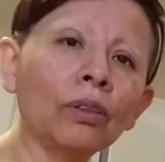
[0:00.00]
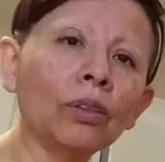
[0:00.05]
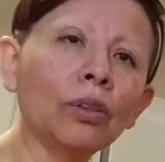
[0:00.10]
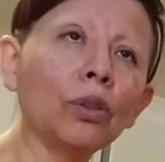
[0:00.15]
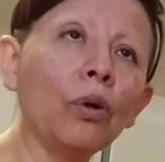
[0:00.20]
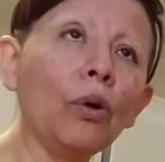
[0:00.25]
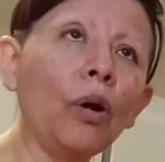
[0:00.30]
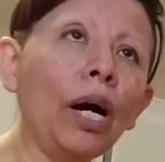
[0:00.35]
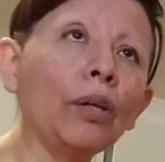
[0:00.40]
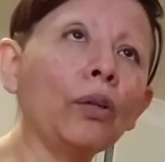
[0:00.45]

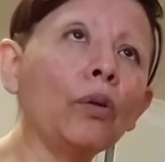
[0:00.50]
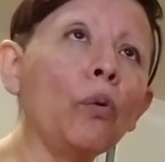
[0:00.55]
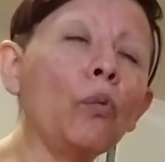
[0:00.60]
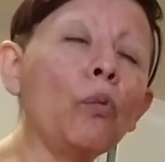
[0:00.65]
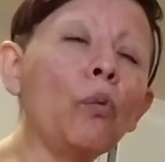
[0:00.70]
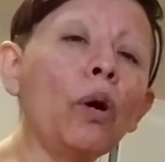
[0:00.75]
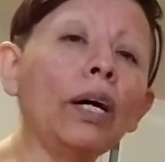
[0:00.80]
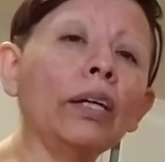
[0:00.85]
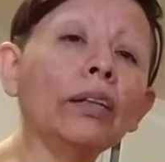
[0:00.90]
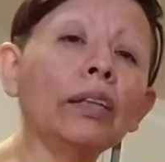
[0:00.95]
So I
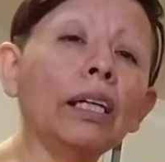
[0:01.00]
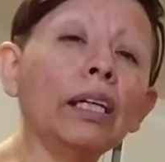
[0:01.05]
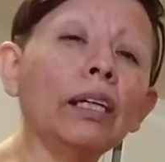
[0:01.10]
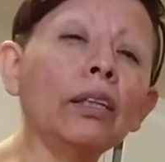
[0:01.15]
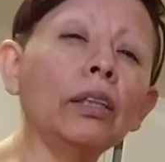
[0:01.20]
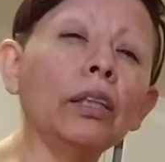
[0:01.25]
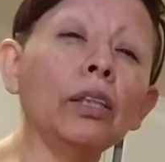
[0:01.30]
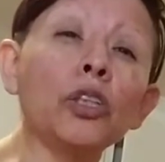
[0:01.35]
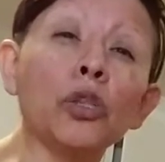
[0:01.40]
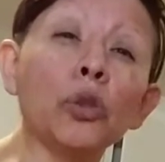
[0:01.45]
don't want
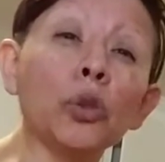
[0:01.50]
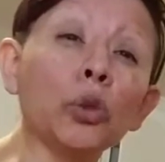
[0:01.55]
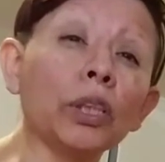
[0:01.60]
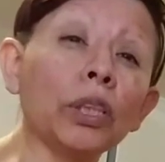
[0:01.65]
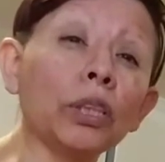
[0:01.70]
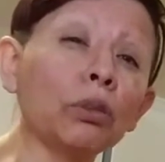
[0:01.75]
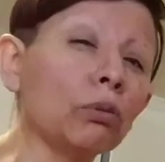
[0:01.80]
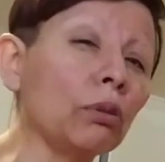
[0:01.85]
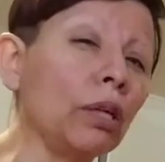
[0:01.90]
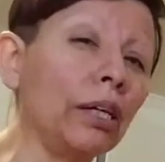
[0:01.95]
the
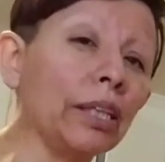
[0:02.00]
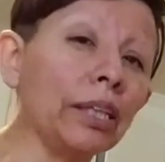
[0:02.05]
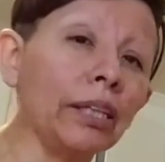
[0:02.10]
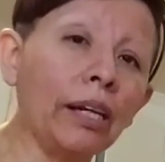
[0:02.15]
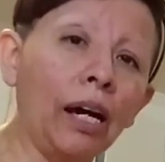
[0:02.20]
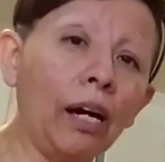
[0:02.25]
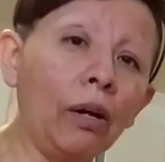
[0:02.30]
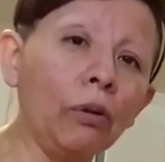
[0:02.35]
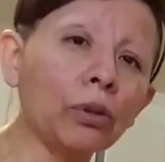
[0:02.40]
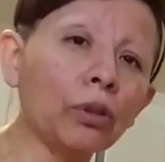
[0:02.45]
juices running
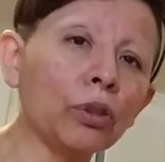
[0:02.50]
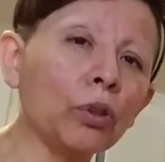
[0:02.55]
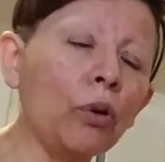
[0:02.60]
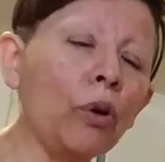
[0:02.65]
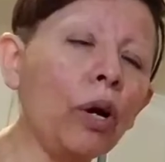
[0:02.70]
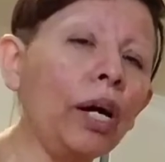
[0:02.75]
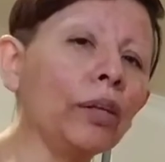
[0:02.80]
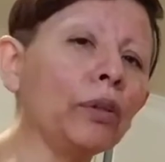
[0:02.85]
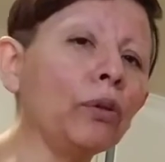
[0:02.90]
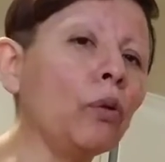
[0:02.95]
out.
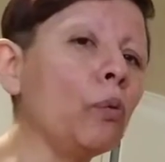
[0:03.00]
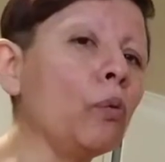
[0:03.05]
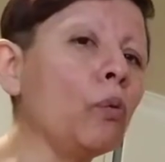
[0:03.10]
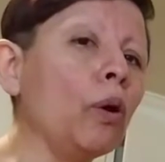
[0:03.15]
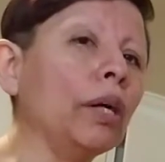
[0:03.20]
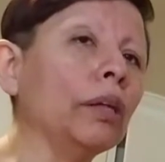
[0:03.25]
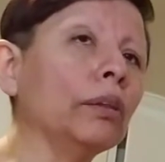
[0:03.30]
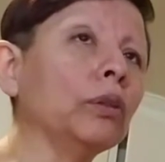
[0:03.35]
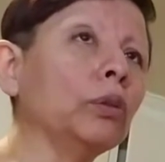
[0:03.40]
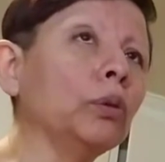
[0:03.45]
So I don't
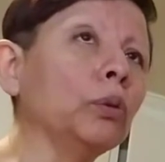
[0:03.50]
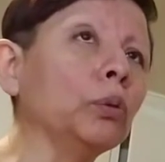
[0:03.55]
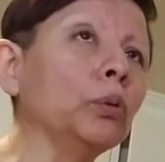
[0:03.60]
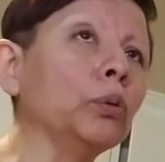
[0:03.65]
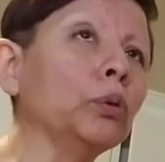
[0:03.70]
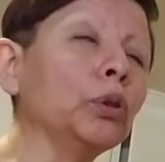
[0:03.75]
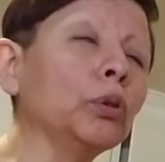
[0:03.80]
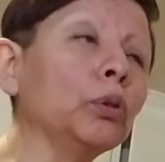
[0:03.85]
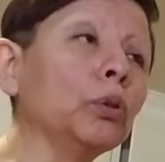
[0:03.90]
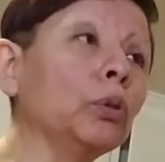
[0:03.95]
want
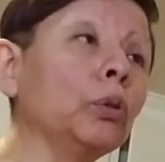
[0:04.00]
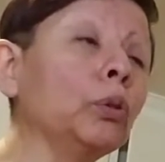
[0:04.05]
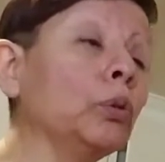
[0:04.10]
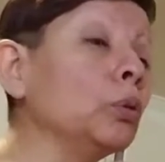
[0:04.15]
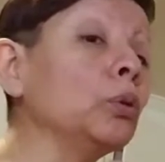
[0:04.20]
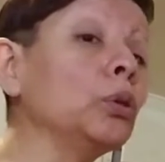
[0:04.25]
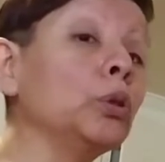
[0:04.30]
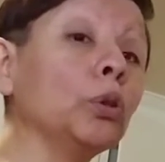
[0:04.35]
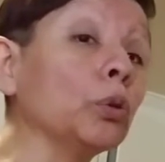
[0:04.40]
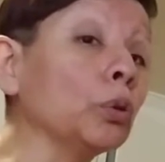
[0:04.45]
too
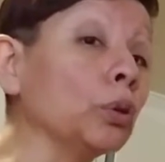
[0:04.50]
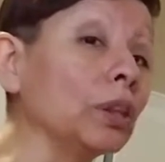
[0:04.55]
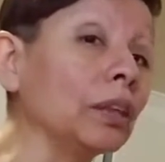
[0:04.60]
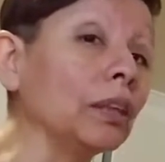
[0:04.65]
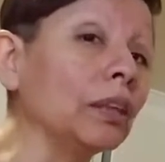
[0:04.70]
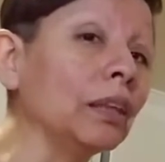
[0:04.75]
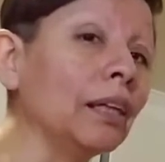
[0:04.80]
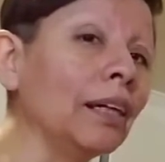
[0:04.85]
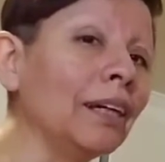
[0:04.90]
juicy.